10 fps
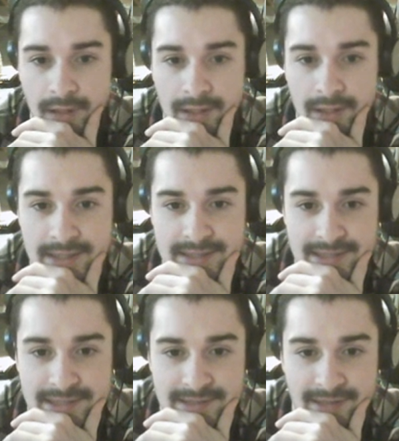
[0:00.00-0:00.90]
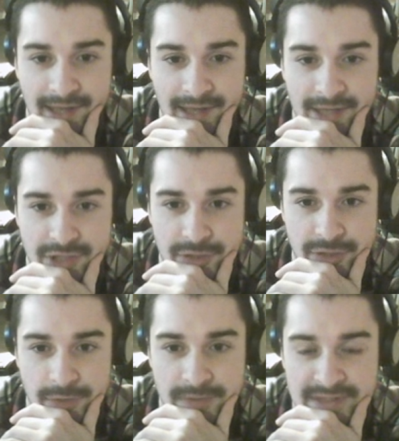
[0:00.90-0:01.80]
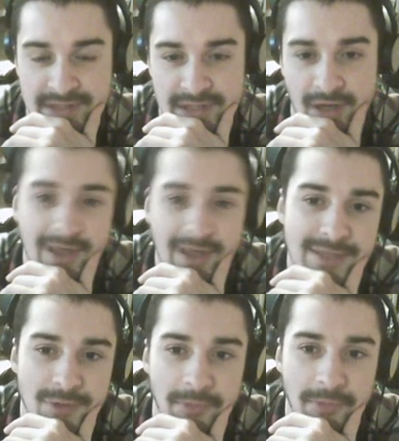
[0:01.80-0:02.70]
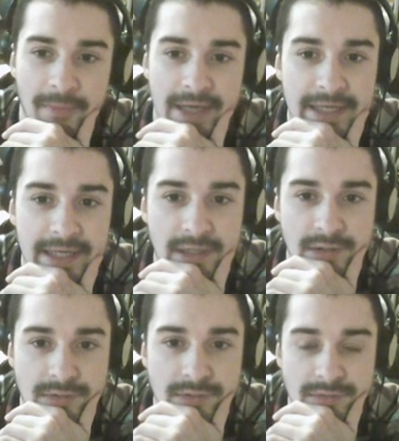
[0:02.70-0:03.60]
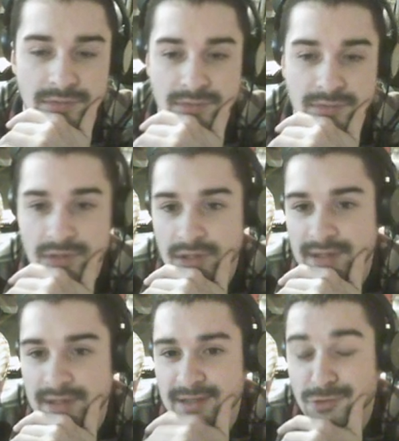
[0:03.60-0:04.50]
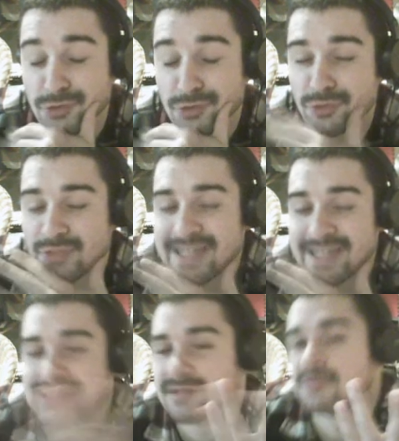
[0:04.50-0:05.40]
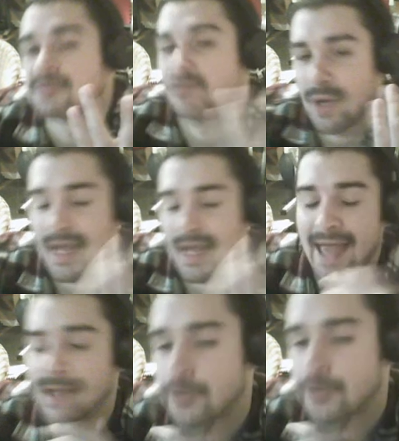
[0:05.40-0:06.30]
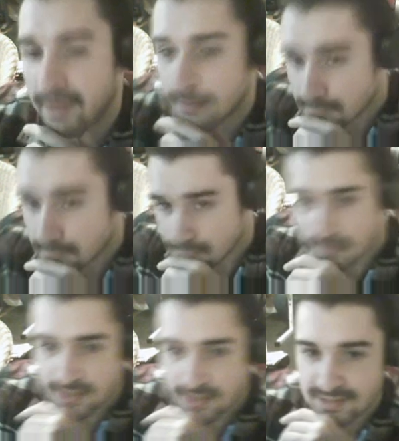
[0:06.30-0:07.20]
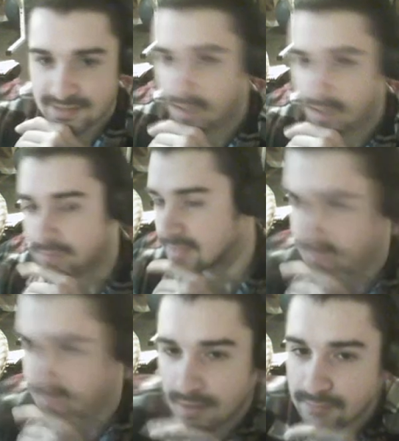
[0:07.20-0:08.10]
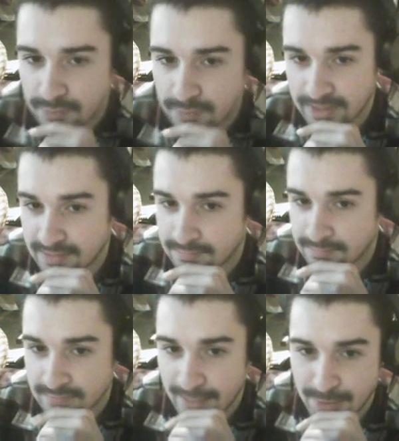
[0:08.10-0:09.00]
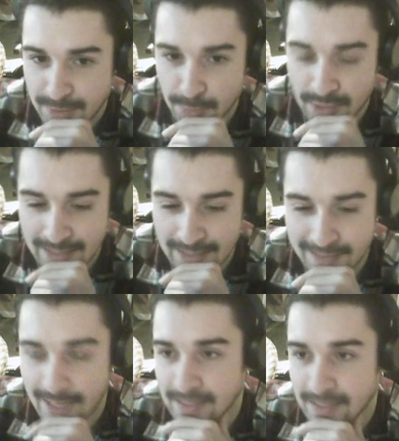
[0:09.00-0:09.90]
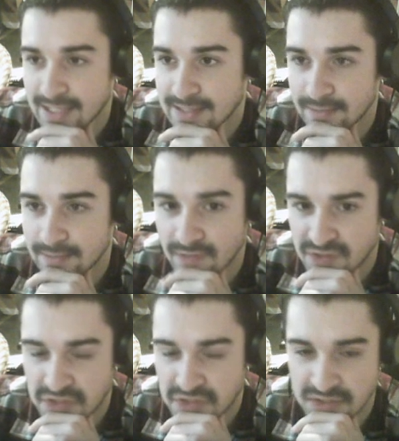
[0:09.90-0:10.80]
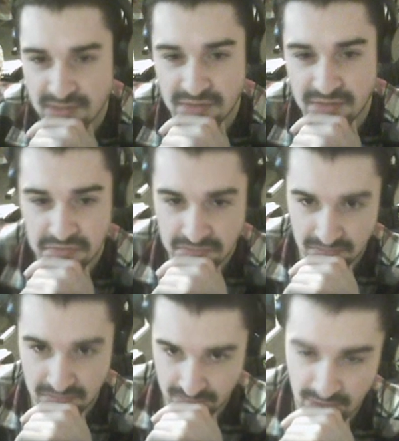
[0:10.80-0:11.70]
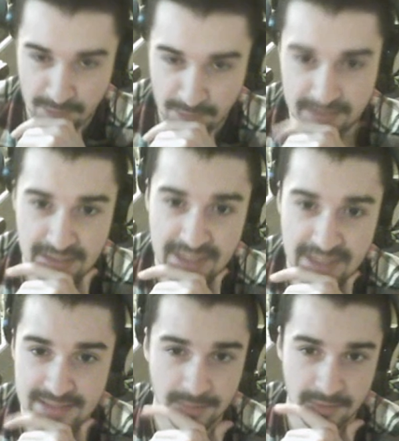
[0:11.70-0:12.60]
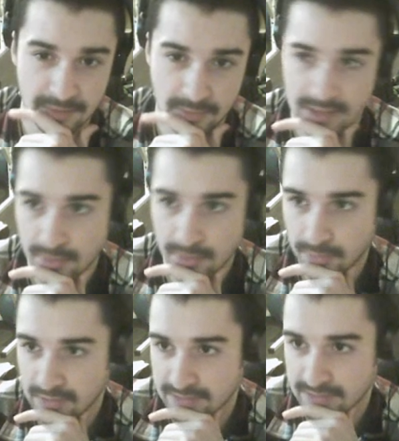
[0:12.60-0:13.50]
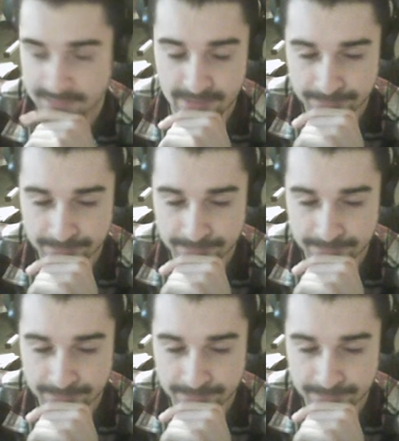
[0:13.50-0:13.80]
he sends the hatching drones to not interrupt the mining. And there's no reason why I can't do that. It's not really that much more APM intensive. It's just not being lazy about the way you're doing things, right?